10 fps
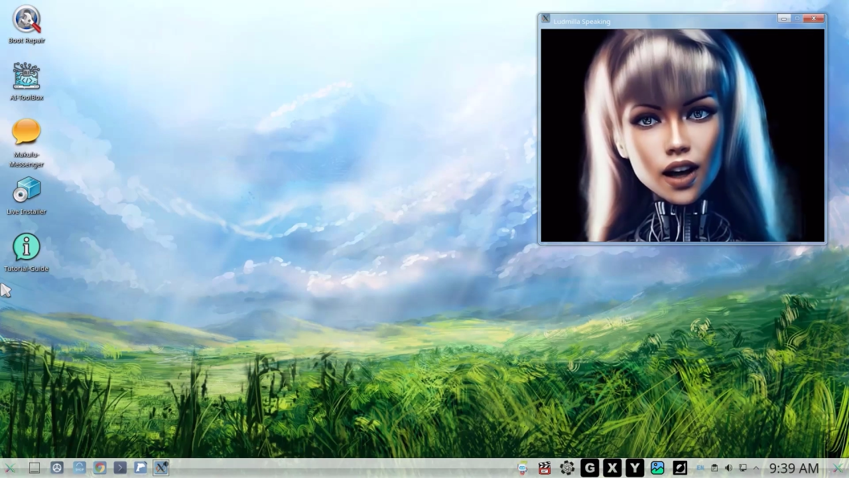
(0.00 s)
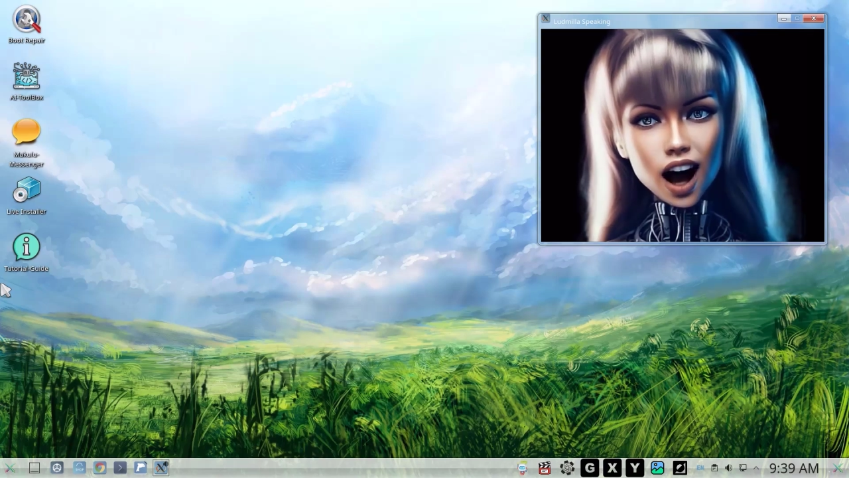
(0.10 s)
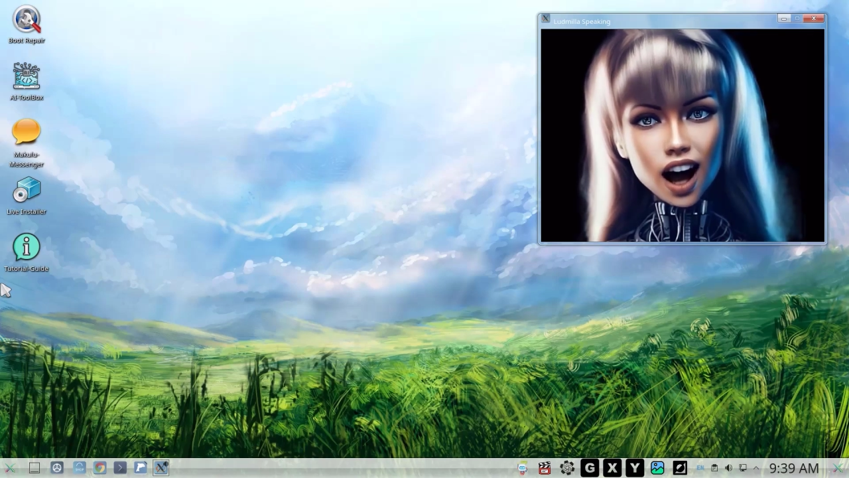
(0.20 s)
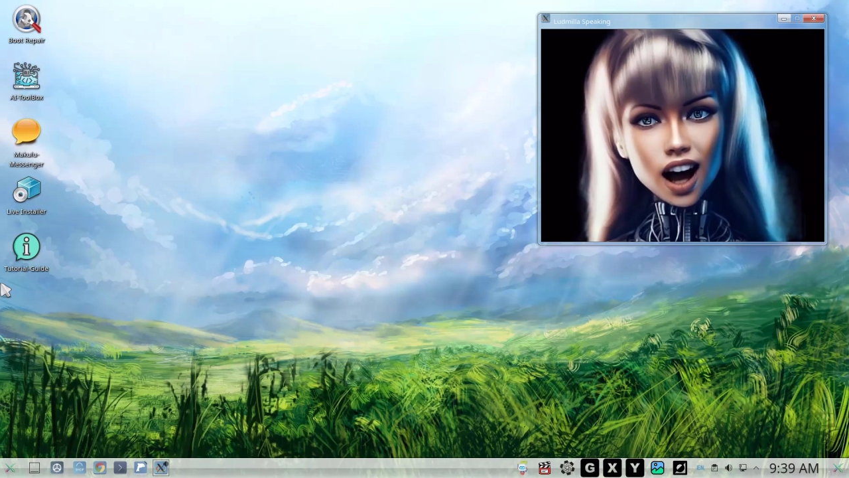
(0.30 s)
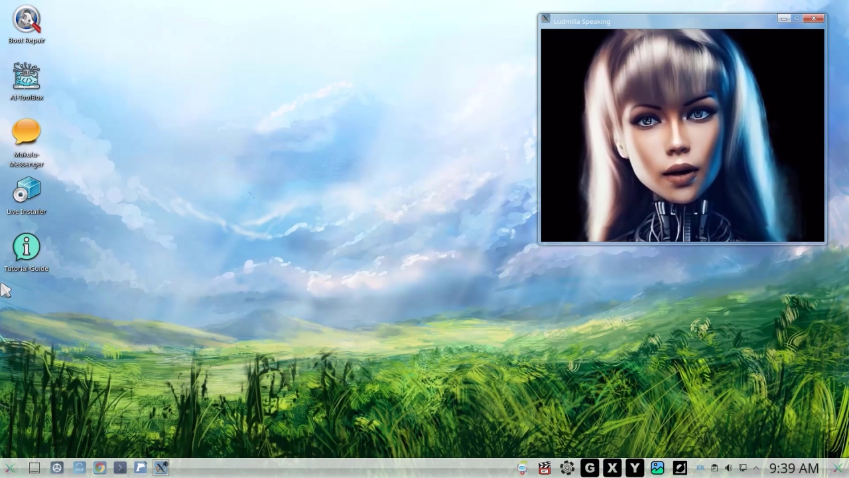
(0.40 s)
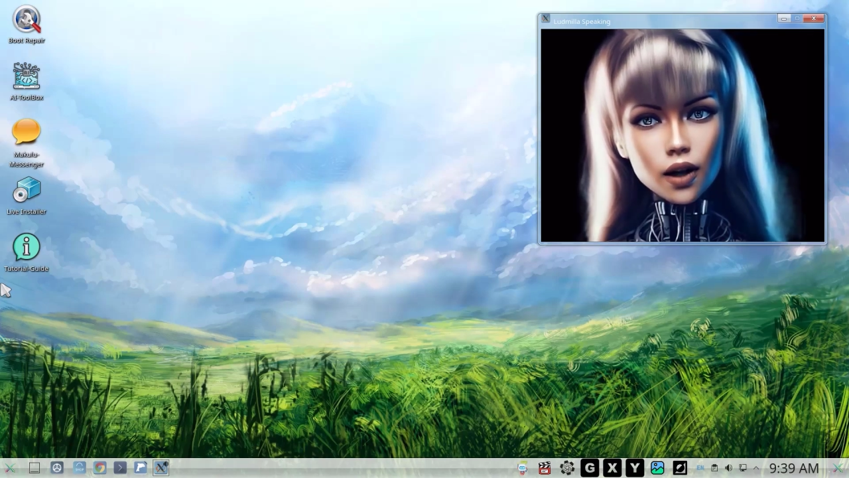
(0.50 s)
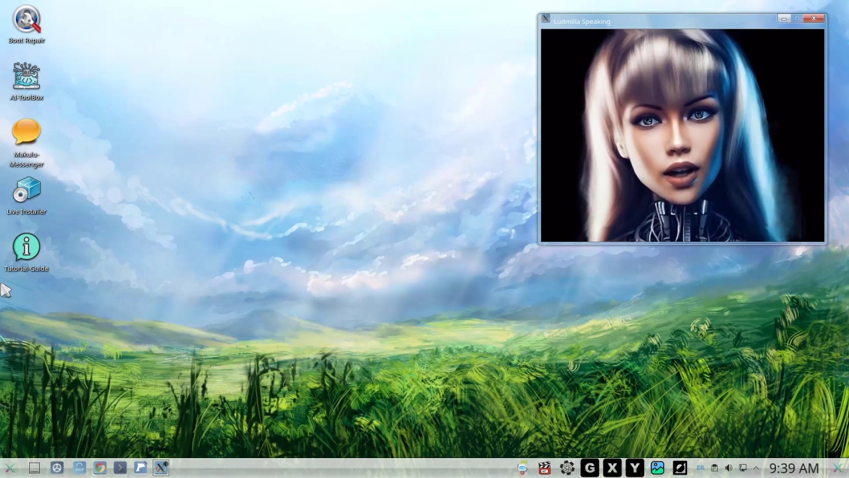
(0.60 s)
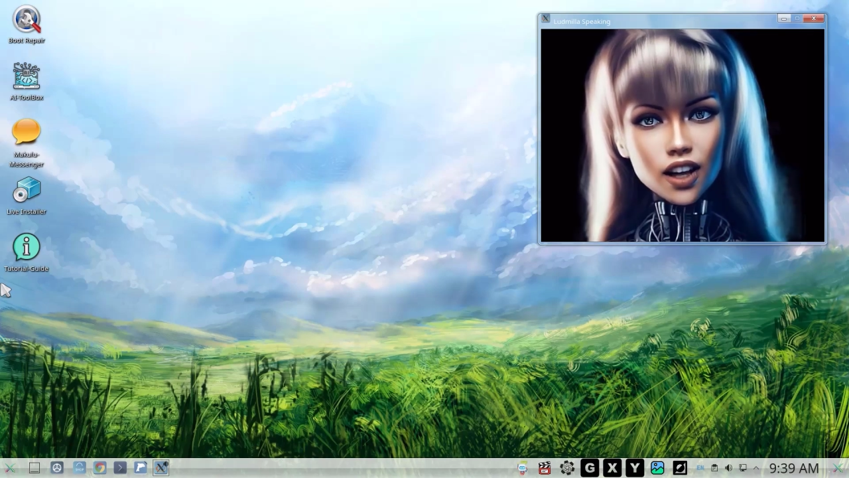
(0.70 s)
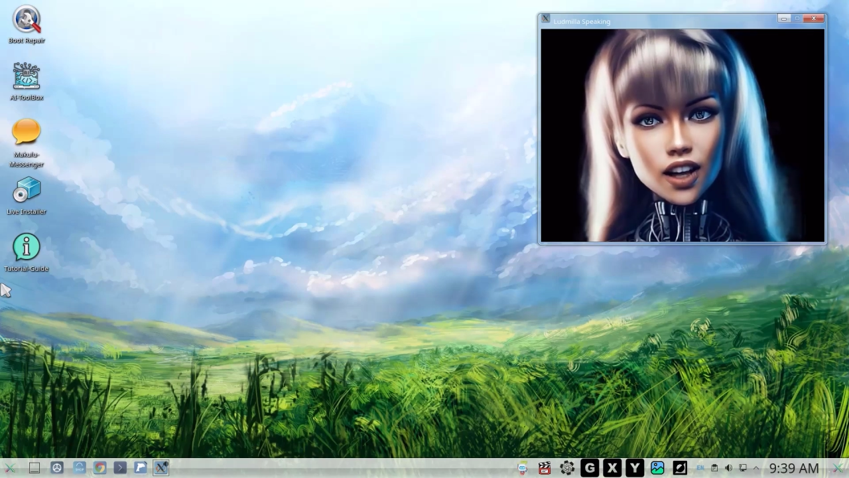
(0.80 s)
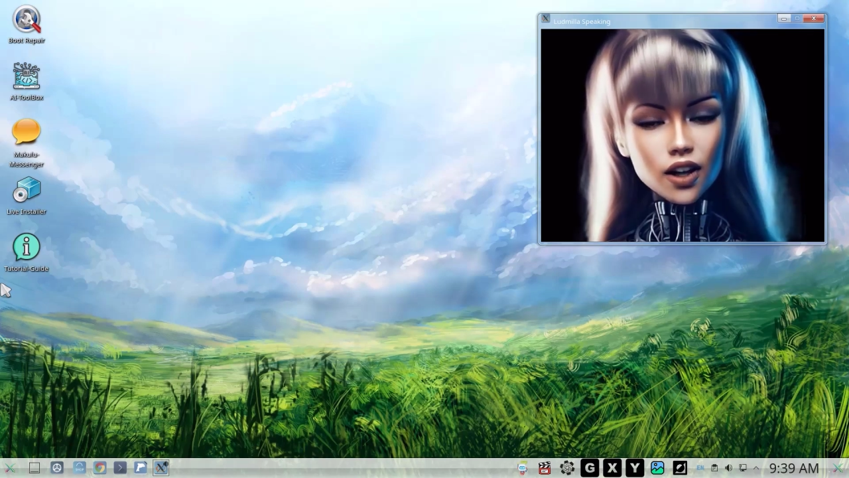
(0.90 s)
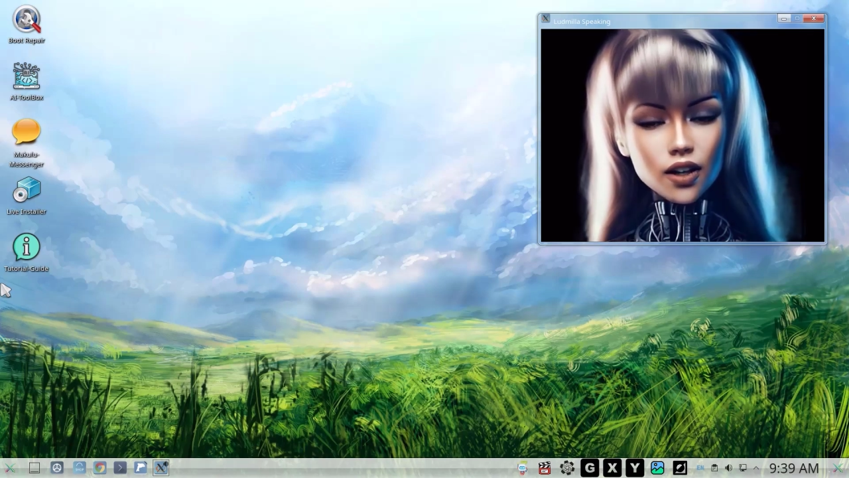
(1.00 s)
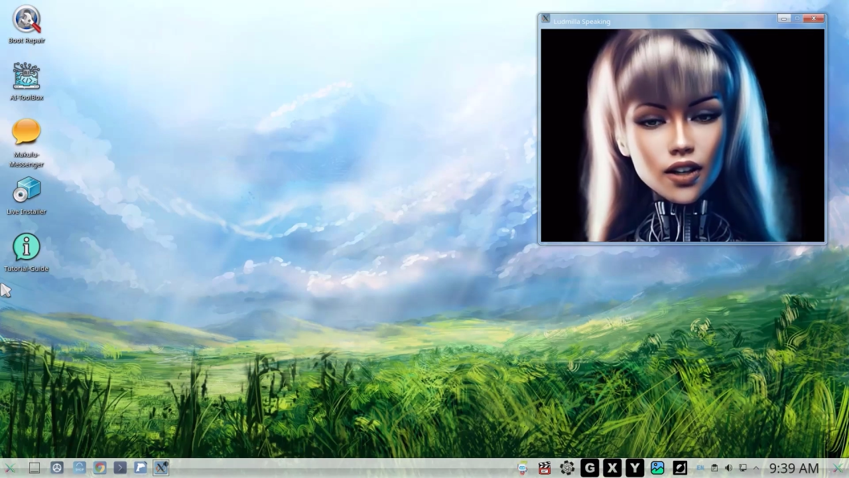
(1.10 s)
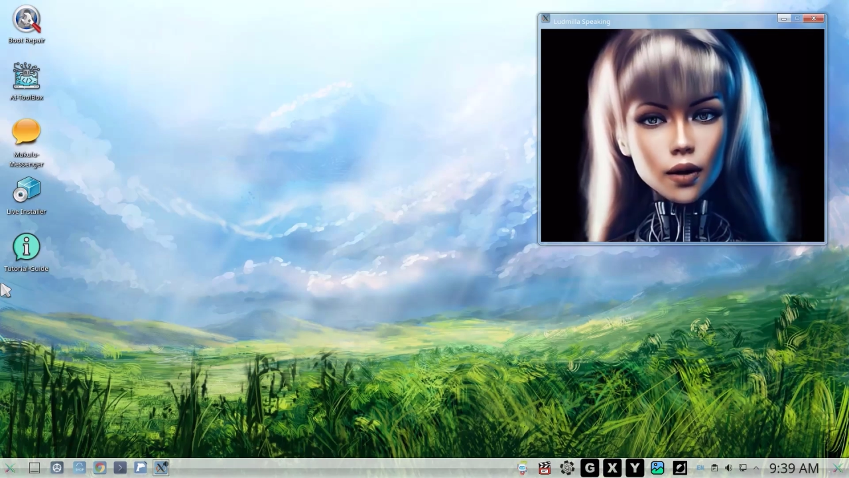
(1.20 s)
Space missions have